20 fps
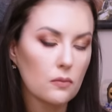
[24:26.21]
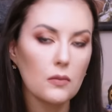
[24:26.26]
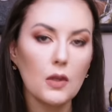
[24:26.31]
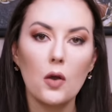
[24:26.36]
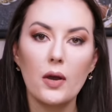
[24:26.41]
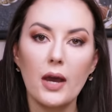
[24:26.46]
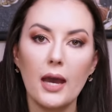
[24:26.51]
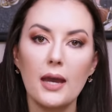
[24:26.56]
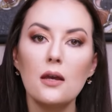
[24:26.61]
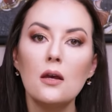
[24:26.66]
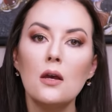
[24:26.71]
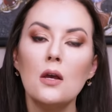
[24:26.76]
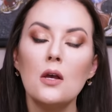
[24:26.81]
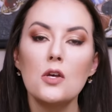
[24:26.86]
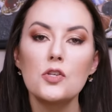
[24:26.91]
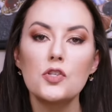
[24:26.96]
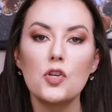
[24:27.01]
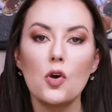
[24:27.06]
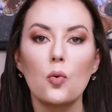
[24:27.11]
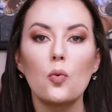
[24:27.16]
Okay,
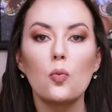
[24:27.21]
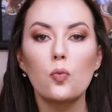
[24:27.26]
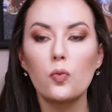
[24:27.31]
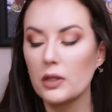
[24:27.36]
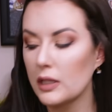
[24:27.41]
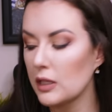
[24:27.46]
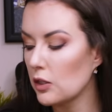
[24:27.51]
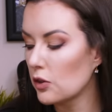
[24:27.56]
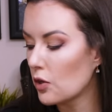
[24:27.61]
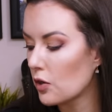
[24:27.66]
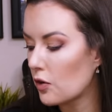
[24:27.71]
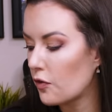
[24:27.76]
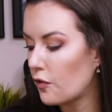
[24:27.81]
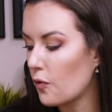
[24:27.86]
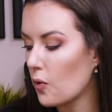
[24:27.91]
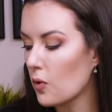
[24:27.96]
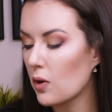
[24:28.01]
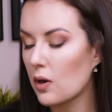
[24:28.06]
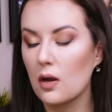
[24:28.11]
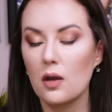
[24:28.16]
so really look
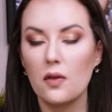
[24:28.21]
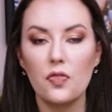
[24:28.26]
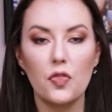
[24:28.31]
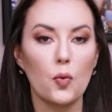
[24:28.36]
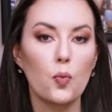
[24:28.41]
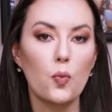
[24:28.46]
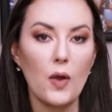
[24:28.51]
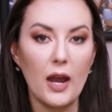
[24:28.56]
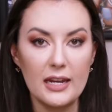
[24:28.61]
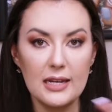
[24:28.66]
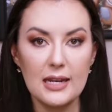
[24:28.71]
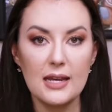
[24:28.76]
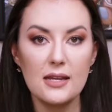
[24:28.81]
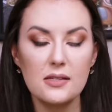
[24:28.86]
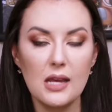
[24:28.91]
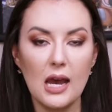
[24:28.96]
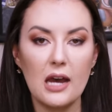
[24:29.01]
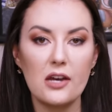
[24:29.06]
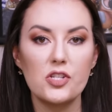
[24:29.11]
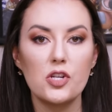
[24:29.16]
for the redness
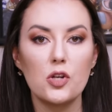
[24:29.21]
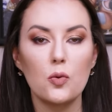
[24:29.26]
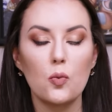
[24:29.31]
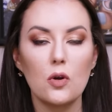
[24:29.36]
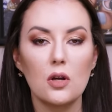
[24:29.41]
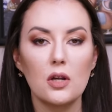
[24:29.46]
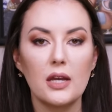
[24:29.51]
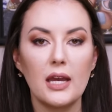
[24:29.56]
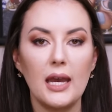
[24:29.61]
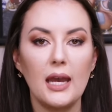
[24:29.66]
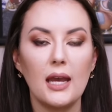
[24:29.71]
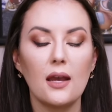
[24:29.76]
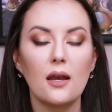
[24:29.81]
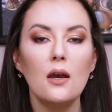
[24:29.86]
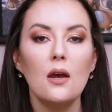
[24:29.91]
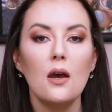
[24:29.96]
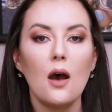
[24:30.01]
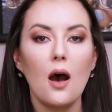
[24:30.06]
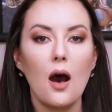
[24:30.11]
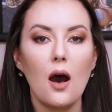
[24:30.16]
as you're working
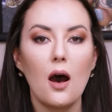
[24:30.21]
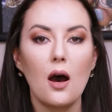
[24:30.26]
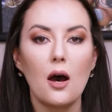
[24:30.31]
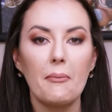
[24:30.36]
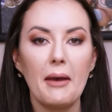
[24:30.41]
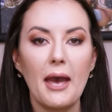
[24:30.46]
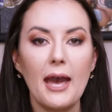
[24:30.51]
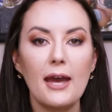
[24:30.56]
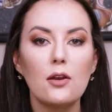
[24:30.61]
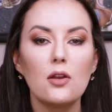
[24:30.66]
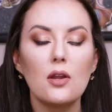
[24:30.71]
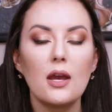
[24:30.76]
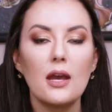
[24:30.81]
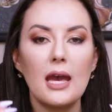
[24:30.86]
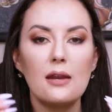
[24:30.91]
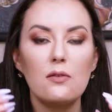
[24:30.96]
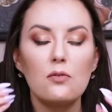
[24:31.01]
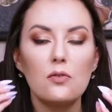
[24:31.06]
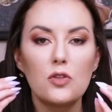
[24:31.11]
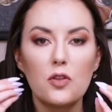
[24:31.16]
um, and,
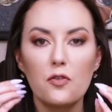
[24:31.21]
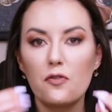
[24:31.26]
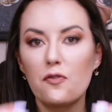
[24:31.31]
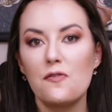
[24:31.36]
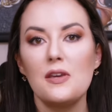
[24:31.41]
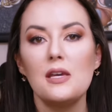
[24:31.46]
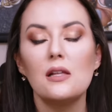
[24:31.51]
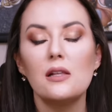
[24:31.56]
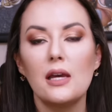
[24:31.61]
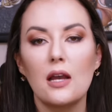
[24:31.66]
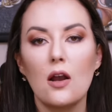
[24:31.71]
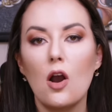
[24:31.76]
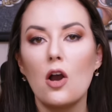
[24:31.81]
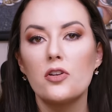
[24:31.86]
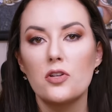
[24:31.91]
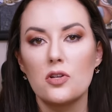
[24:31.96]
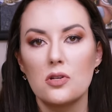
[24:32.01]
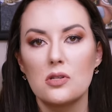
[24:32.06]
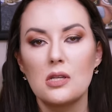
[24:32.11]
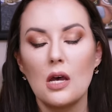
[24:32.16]
and the feeling on
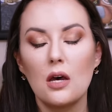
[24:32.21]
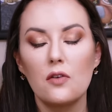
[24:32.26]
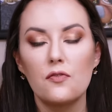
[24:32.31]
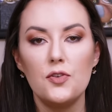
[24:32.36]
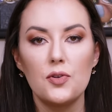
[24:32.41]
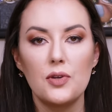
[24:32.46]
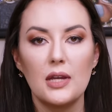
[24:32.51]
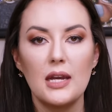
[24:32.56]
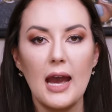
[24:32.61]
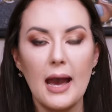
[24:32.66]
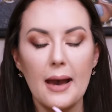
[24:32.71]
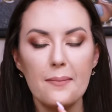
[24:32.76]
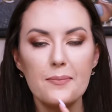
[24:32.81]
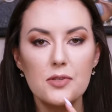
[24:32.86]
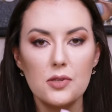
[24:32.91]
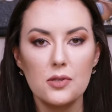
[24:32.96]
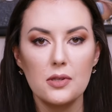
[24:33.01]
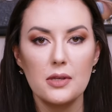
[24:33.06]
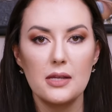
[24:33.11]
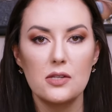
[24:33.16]
yourself. You can
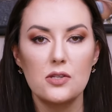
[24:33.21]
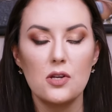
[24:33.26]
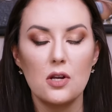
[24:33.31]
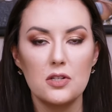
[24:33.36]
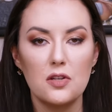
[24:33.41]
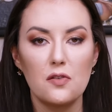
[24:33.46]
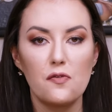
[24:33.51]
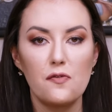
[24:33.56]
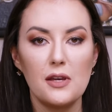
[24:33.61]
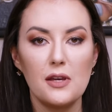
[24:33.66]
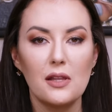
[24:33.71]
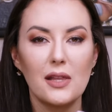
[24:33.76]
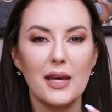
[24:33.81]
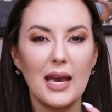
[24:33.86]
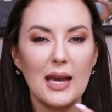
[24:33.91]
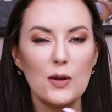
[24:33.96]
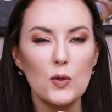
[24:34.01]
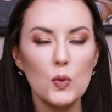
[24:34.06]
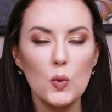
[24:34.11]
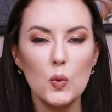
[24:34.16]
absolutely start to feel
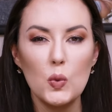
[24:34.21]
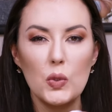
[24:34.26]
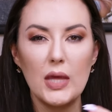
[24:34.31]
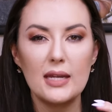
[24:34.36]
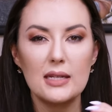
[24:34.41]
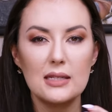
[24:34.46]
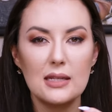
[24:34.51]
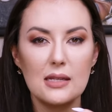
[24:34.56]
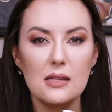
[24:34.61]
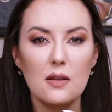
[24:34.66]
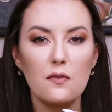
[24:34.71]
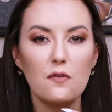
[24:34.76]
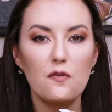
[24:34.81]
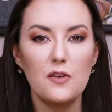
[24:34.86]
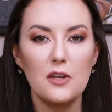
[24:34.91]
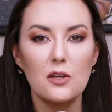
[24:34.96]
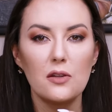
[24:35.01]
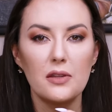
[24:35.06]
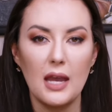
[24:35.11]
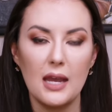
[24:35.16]
like, ooh, that doesn't
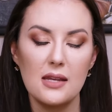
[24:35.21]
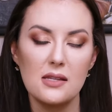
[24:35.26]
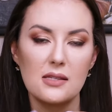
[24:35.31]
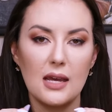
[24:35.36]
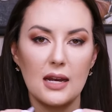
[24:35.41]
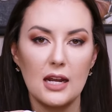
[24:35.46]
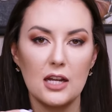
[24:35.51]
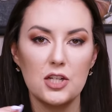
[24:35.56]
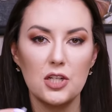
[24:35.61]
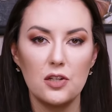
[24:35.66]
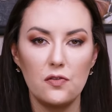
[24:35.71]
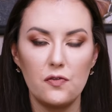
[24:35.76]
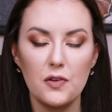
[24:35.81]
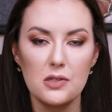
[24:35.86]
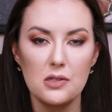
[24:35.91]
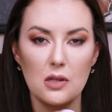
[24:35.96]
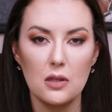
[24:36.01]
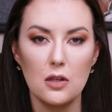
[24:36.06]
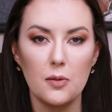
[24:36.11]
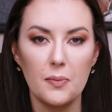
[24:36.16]
feel nice. That actually feels
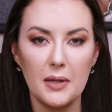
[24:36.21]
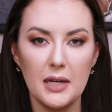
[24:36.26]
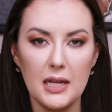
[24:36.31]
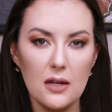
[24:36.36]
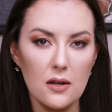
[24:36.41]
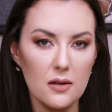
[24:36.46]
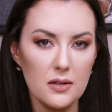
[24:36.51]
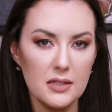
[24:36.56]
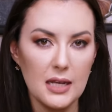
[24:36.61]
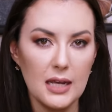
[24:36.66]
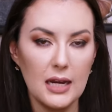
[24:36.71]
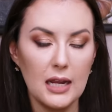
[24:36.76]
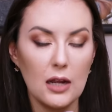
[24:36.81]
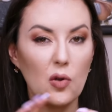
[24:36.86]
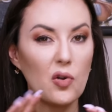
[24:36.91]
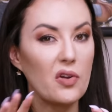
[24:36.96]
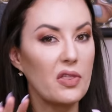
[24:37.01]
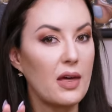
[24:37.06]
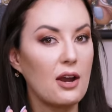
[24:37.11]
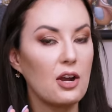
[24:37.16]
a little bit irritating
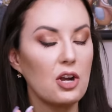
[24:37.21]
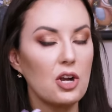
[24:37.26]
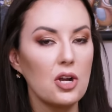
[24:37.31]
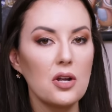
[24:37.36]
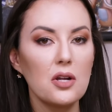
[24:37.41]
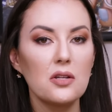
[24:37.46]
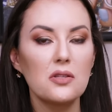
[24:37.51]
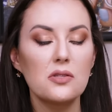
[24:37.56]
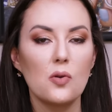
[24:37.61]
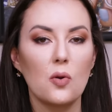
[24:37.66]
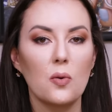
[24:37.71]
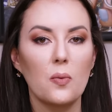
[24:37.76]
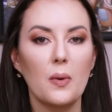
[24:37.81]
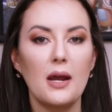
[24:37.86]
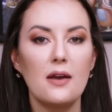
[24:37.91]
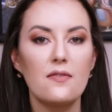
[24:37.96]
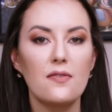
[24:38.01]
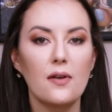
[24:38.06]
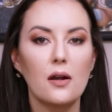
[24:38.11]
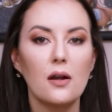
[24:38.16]
or that hurts or
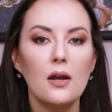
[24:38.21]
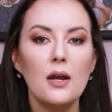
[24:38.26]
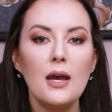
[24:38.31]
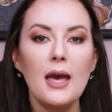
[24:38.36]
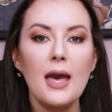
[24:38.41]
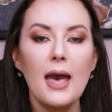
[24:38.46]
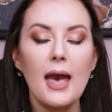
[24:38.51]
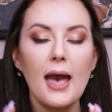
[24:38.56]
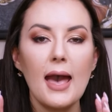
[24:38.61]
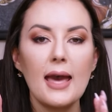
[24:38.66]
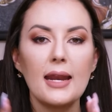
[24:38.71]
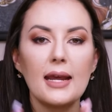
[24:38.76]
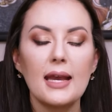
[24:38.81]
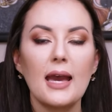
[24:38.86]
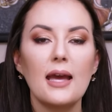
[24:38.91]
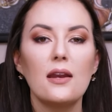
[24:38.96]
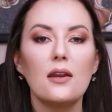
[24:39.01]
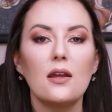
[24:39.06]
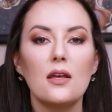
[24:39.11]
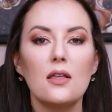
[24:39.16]
whatever. And
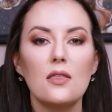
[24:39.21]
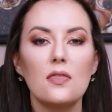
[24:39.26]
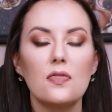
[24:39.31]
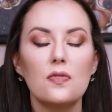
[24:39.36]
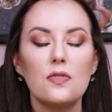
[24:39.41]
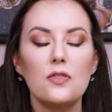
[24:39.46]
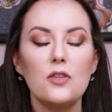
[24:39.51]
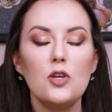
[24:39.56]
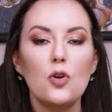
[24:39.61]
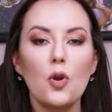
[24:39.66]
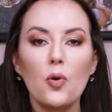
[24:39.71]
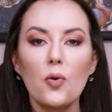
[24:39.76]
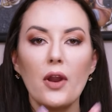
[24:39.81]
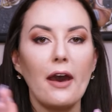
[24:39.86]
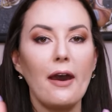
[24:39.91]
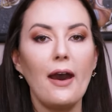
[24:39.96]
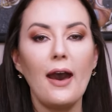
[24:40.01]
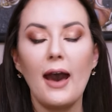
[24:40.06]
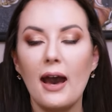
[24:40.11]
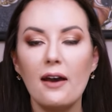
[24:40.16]
again, you don't
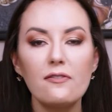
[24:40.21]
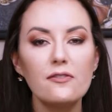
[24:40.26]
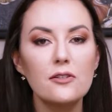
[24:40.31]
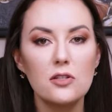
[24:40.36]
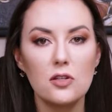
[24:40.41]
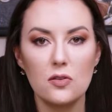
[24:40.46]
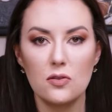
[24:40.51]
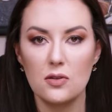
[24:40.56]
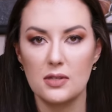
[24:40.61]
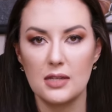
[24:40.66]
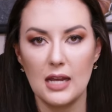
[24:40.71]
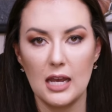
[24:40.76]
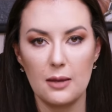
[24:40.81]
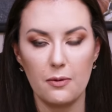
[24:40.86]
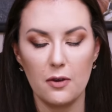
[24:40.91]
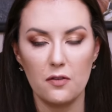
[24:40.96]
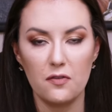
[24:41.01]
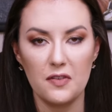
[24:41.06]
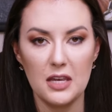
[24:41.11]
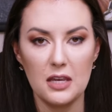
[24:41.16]
have to do this type
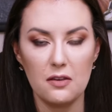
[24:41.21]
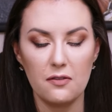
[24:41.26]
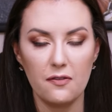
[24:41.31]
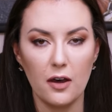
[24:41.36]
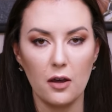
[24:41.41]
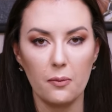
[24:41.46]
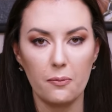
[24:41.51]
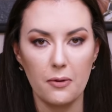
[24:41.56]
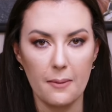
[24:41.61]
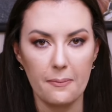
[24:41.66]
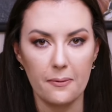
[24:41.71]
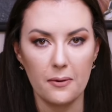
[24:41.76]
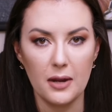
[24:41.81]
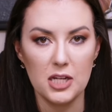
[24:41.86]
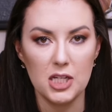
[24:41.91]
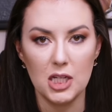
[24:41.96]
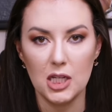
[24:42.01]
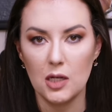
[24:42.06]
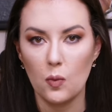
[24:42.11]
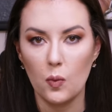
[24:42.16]
of e-file
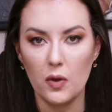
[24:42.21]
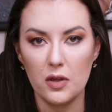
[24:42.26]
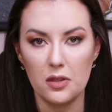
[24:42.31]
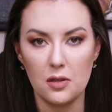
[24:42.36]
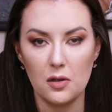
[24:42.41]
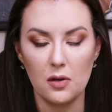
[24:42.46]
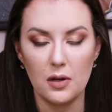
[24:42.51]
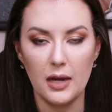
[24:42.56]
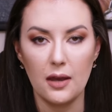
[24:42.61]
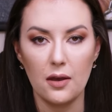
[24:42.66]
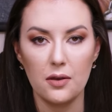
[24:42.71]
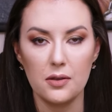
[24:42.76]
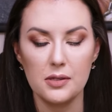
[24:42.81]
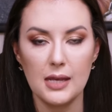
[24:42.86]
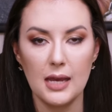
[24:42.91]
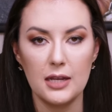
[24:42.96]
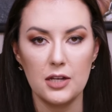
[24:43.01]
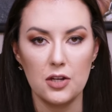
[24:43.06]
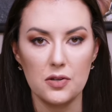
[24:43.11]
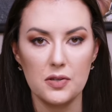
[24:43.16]
preparation with your nails
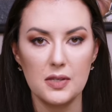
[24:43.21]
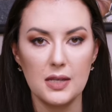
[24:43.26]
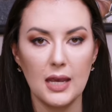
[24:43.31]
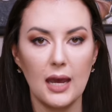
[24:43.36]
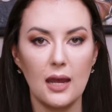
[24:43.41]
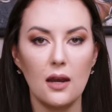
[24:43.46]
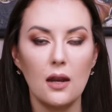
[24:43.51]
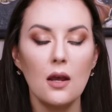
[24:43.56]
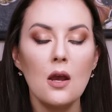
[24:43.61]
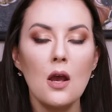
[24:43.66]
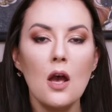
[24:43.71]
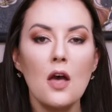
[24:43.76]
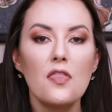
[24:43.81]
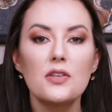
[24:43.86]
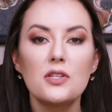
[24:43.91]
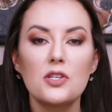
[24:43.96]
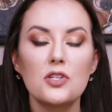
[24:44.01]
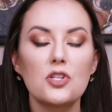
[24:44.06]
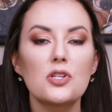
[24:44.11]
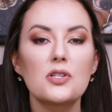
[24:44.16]
and your skin.
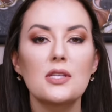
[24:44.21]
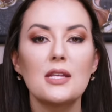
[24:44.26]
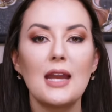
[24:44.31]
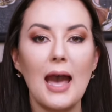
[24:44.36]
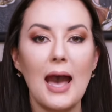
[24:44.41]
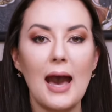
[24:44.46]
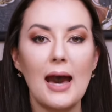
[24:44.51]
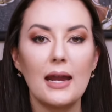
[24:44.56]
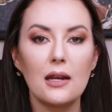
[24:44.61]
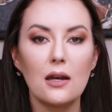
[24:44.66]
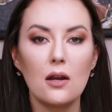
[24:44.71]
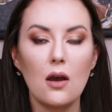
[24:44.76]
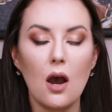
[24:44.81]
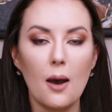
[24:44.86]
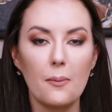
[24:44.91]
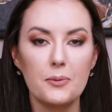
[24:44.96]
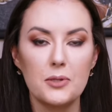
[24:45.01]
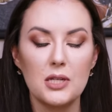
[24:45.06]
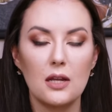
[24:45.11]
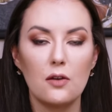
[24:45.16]
This is just an added
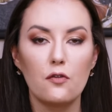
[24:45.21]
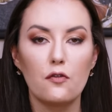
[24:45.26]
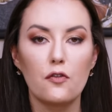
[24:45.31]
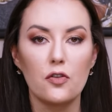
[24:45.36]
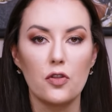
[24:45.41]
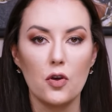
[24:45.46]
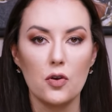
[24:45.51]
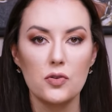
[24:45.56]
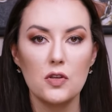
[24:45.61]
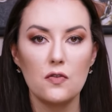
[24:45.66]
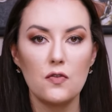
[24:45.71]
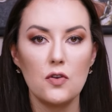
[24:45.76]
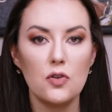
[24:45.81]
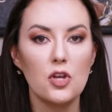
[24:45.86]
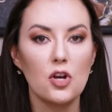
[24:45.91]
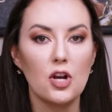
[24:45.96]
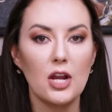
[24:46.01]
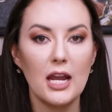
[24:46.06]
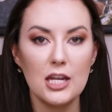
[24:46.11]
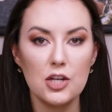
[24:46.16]
option for those of you
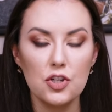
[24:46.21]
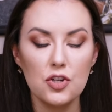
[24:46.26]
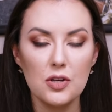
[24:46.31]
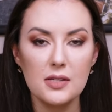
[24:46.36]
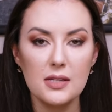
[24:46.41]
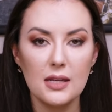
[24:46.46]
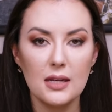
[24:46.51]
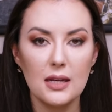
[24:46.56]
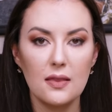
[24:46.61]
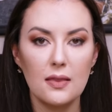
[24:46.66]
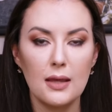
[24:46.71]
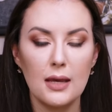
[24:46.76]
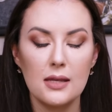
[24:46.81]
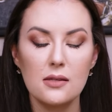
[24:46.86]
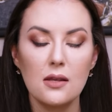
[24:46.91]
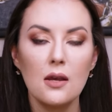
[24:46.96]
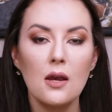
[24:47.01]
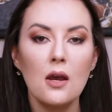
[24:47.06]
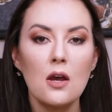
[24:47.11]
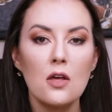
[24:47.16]
that are interested in
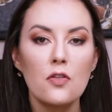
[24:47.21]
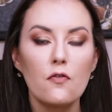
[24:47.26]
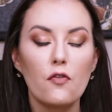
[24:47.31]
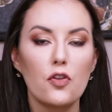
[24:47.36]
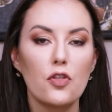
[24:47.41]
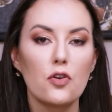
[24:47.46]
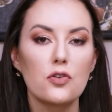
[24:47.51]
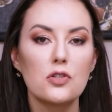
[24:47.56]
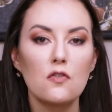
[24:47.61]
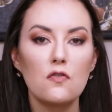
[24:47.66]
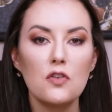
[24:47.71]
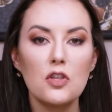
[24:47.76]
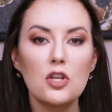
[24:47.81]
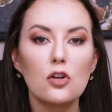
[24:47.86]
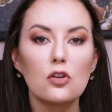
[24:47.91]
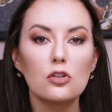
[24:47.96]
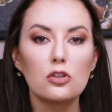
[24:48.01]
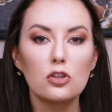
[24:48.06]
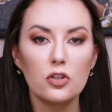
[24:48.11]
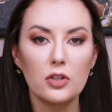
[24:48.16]
this, for those of you that
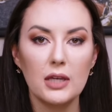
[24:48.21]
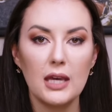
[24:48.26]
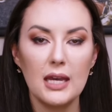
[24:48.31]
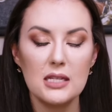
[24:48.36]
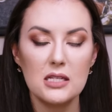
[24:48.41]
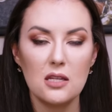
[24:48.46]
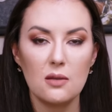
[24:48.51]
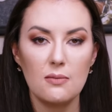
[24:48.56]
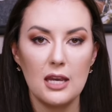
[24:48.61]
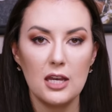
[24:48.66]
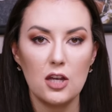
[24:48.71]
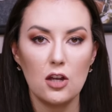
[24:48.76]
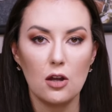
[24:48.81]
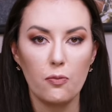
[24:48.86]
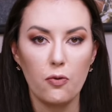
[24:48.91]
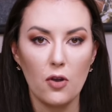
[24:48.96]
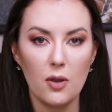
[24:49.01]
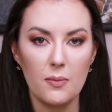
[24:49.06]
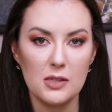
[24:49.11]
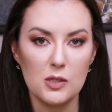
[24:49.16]
are looking to make your
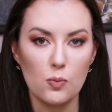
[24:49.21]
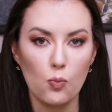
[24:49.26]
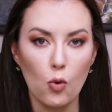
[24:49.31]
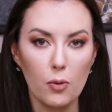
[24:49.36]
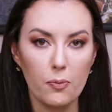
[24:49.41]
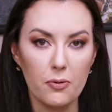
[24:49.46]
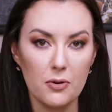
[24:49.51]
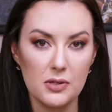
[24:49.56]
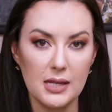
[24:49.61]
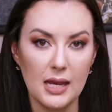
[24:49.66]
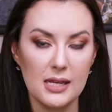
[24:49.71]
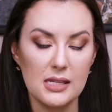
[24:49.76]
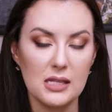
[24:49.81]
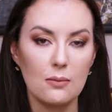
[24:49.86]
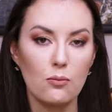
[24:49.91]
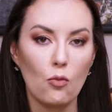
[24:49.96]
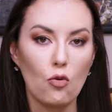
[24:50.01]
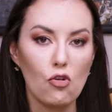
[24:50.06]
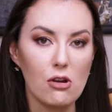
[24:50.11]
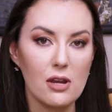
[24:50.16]
appointments more precise and
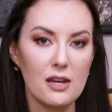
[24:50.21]
more